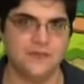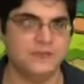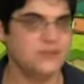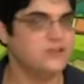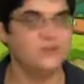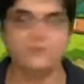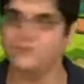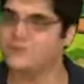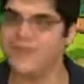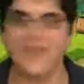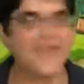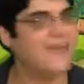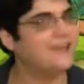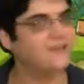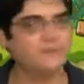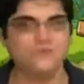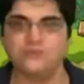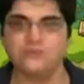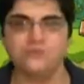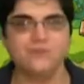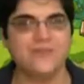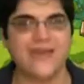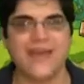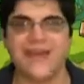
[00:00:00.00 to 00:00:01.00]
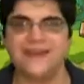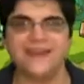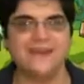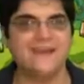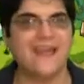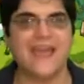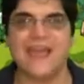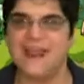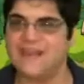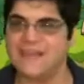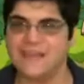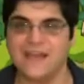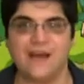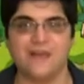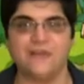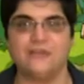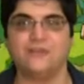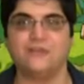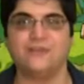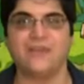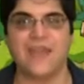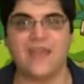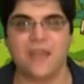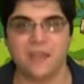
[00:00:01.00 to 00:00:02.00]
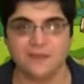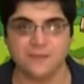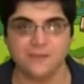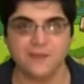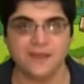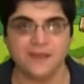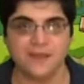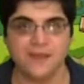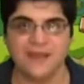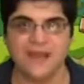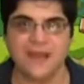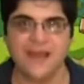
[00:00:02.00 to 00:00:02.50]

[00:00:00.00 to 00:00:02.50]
You can't do that in any other game,